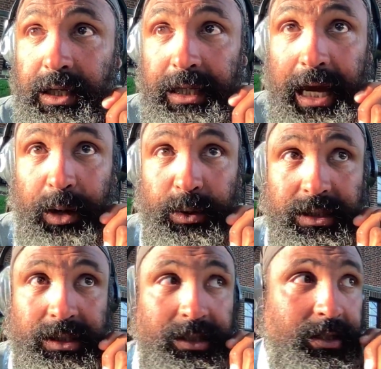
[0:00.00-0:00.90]

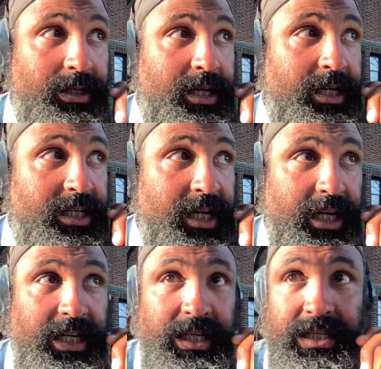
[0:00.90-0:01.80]
Taoist,
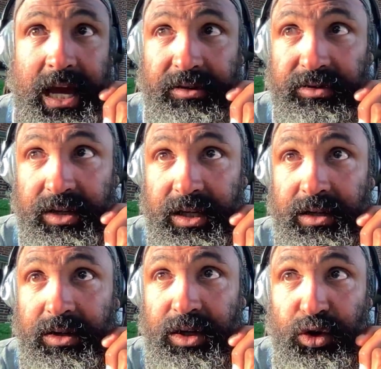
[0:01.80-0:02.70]
Chinese,
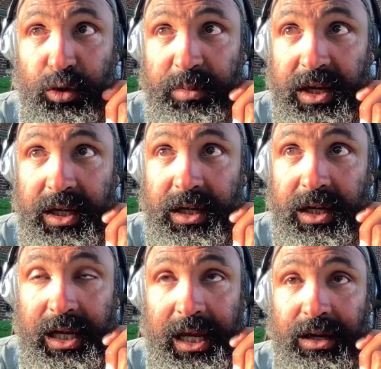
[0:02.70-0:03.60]
African, European,
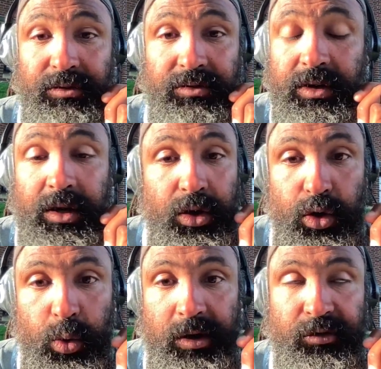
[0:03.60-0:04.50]
Native,
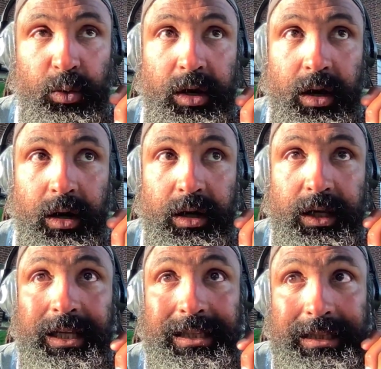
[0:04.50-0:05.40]
whoever we are,
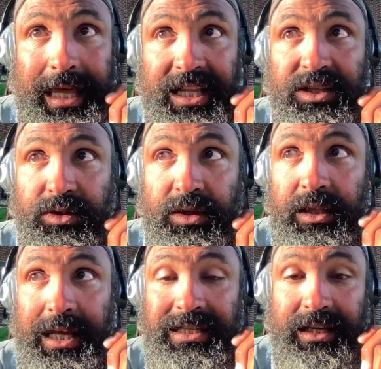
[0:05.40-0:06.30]
that's
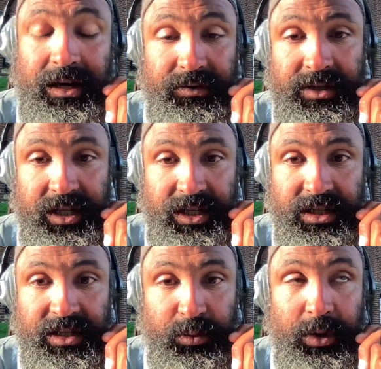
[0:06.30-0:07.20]
the
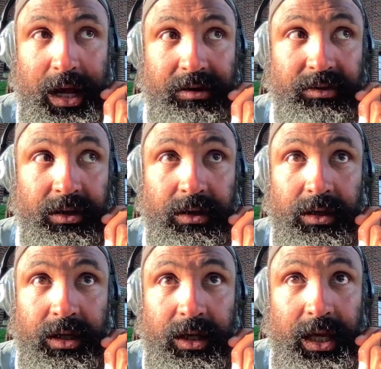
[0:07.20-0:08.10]
conversations that we're having.
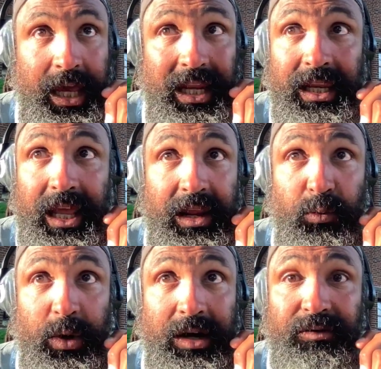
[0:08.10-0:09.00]

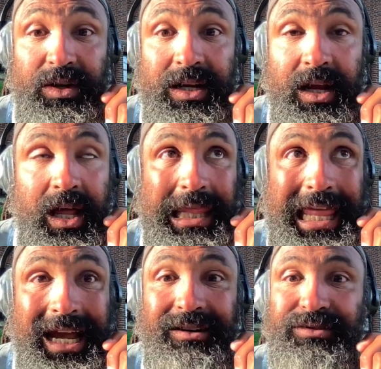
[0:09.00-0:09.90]
And whatever
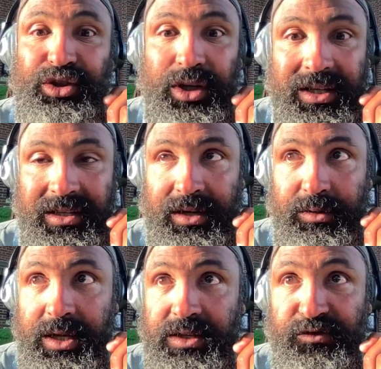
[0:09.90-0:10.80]
lack of trust there
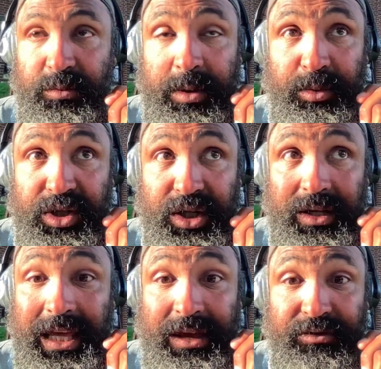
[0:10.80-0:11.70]
is for people
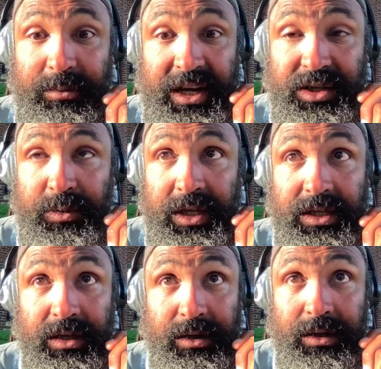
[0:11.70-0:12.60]
sharing that information with each
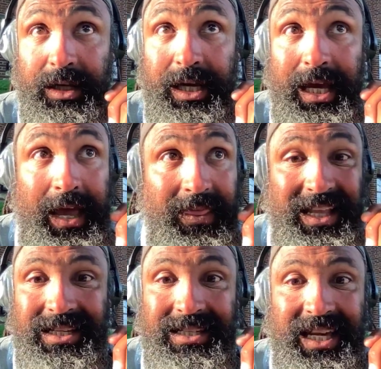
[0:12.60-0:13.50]
other,
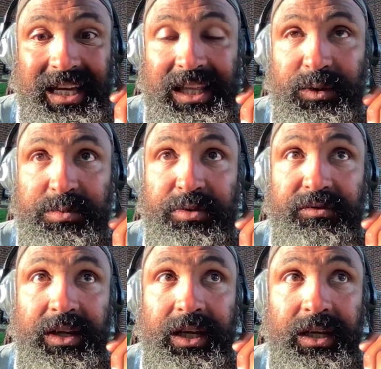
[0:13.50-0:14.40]
that's exactly what's
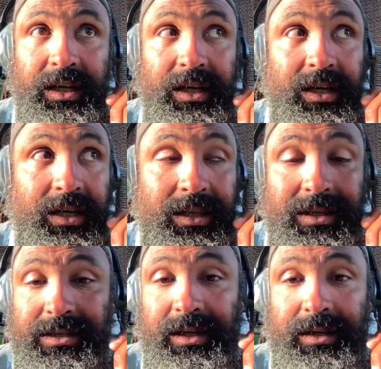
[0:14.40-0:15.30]
preventing
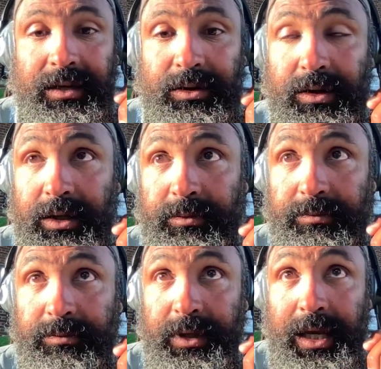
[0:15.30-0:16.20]
the solidarity.
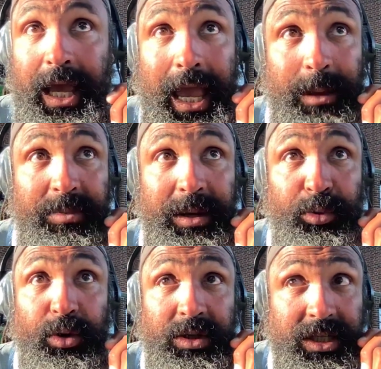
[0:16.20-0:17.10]
And
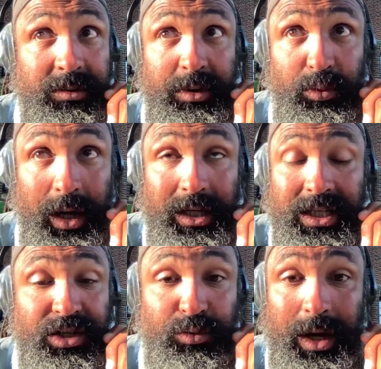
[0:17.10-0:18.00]
people,
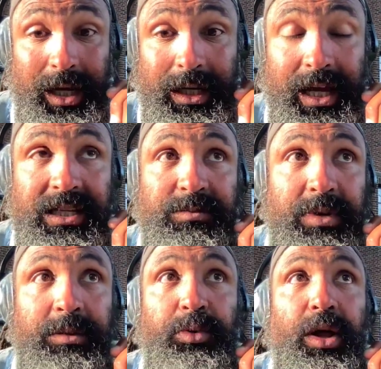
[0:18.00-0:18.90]
just recognize,
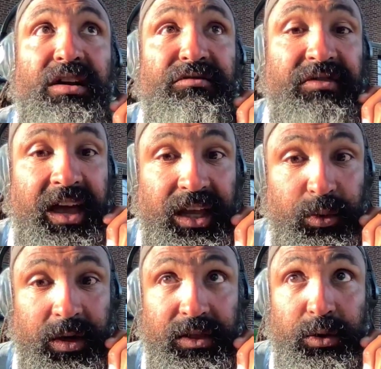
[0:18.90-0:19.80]
people are
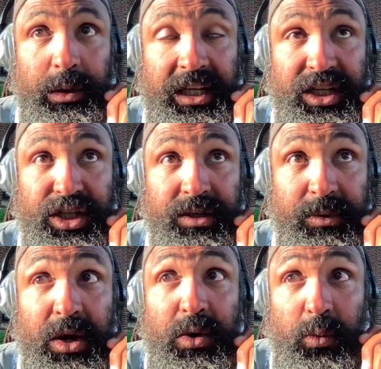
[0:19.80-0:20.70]
valuing their relationship
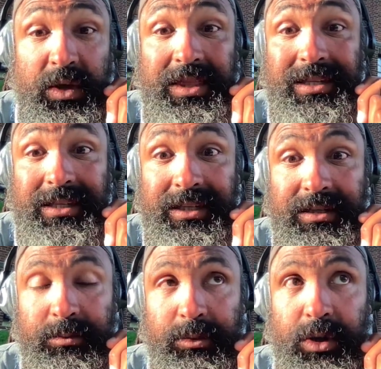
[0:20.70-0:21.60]
with the
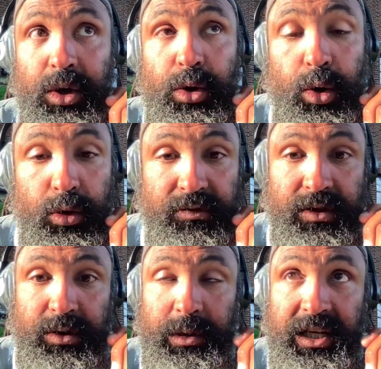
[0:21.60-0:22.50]
system over
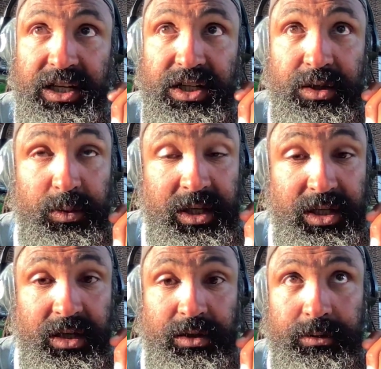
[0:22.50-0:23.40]
their relationship with
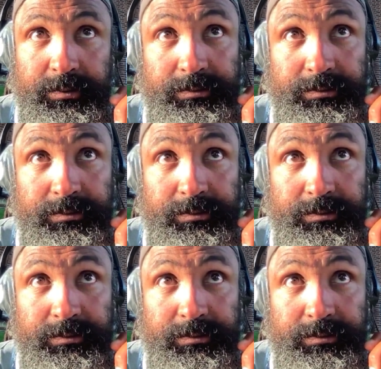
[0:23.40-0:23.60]
each other.